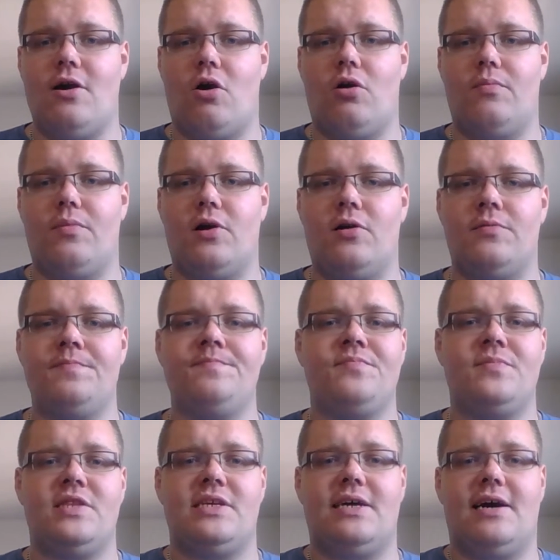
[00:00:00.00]
armor,
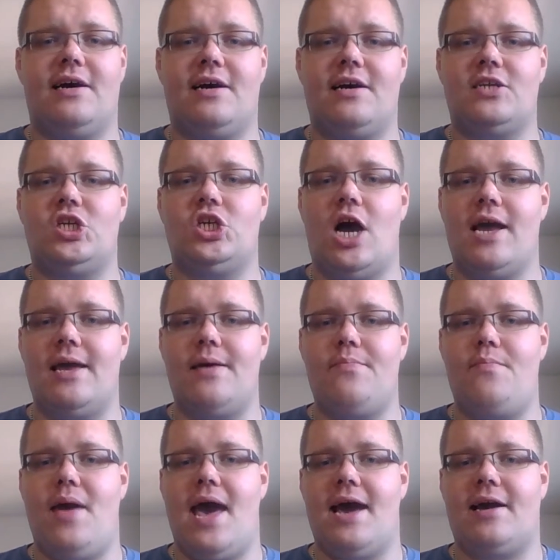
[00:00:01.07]
a giant
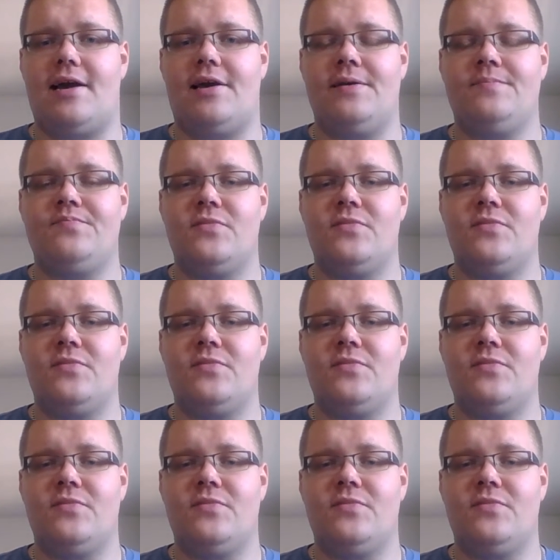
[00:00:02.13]
mech,